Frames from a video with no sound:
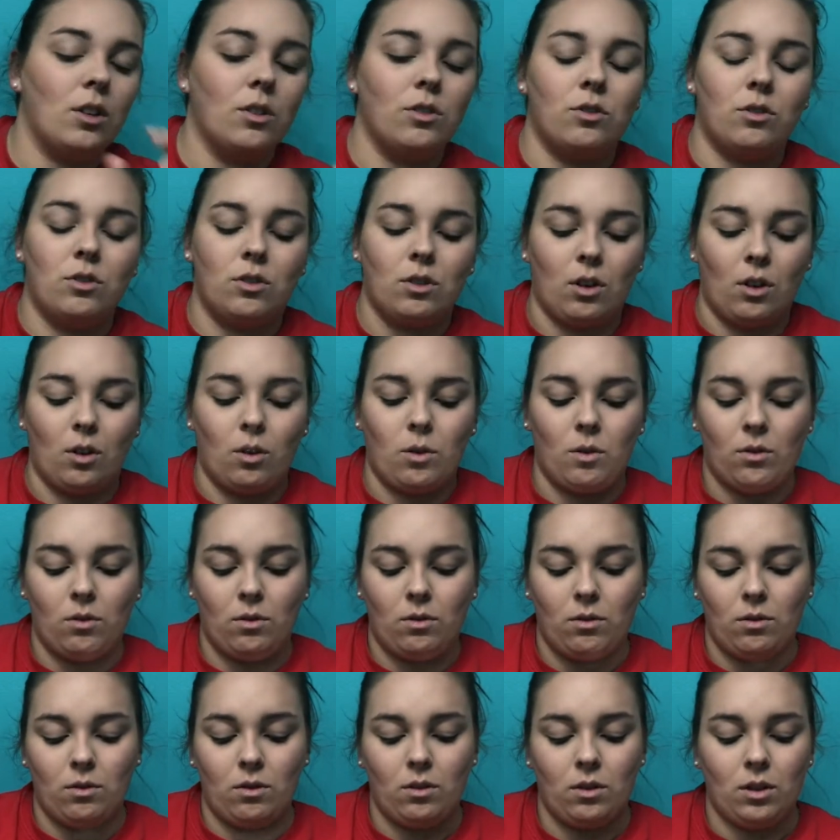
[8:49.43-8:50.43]
So
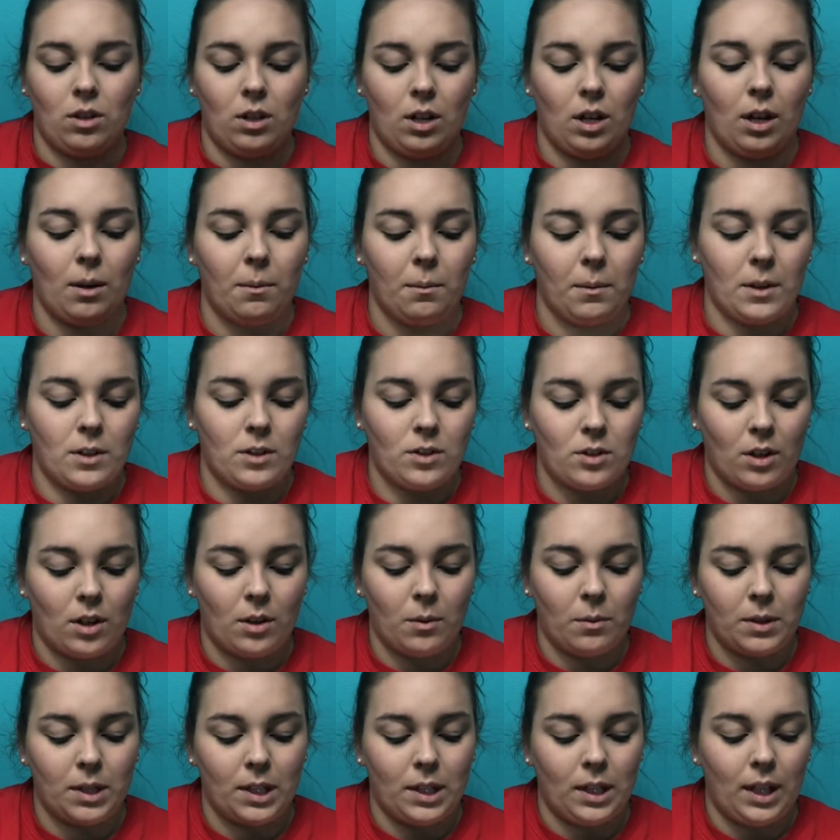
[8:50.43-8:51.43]
I'm going to
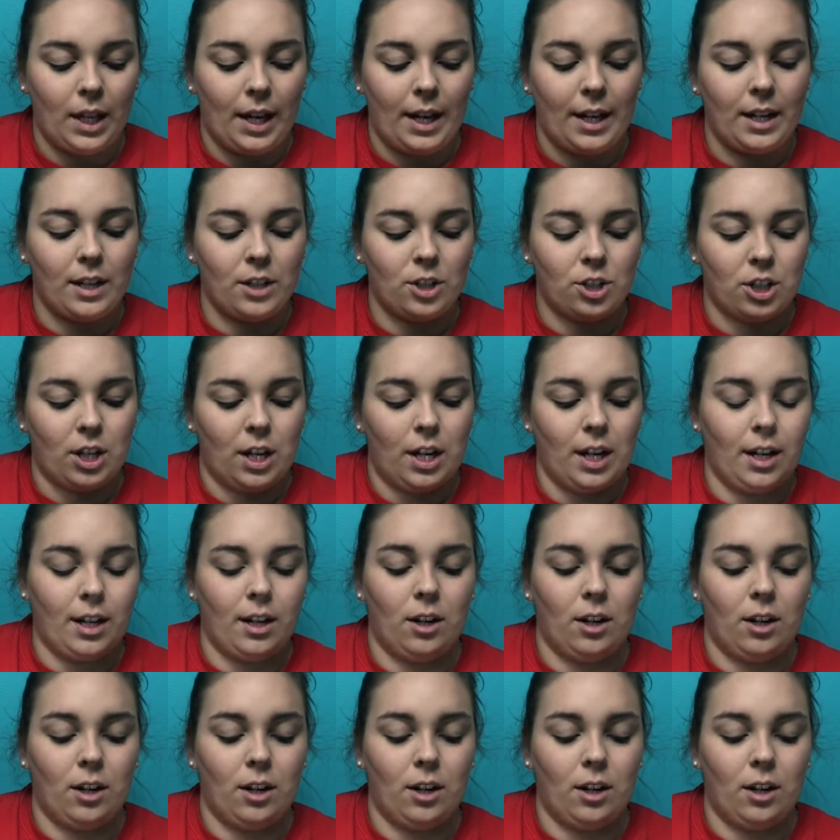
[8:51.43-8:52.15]
start with the lightest shade.